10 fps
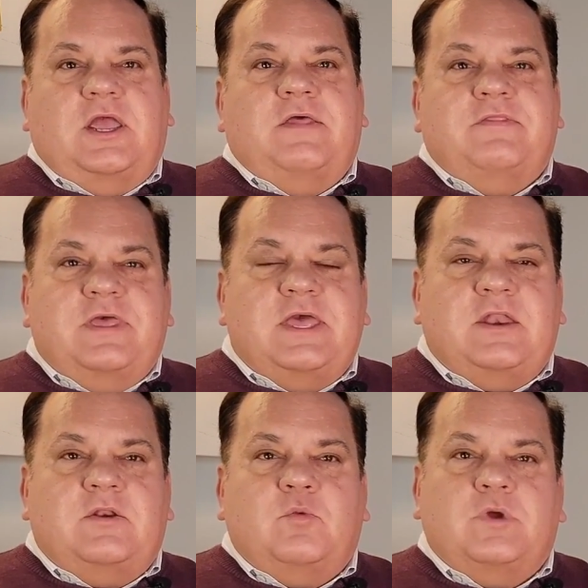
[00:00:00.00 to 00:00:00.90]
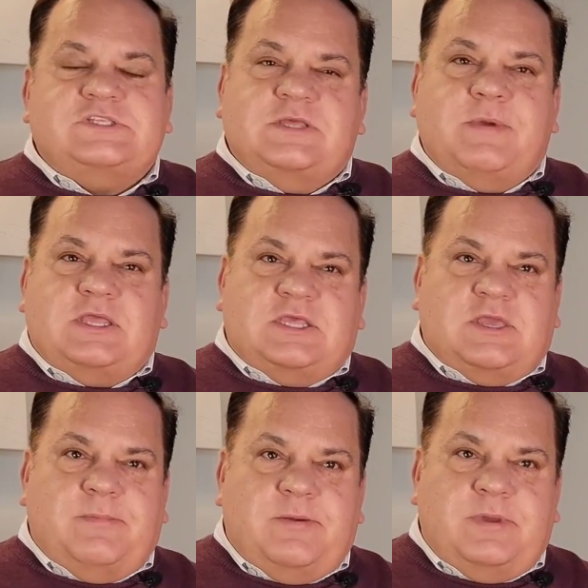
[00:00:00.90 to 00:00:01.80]
And then once they make the
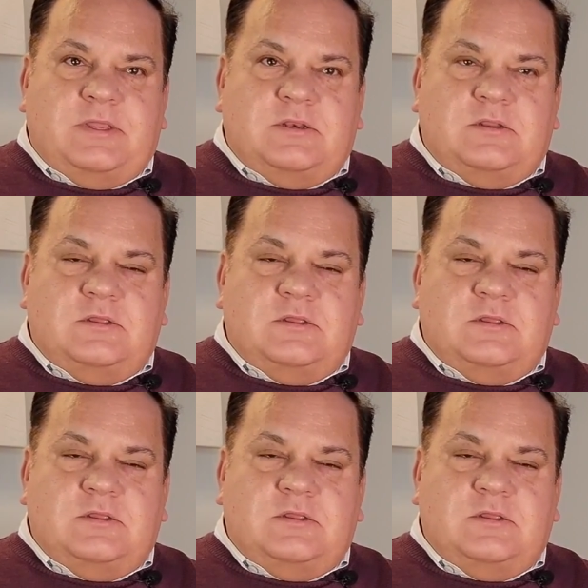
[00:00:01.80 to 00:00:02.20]
commitment,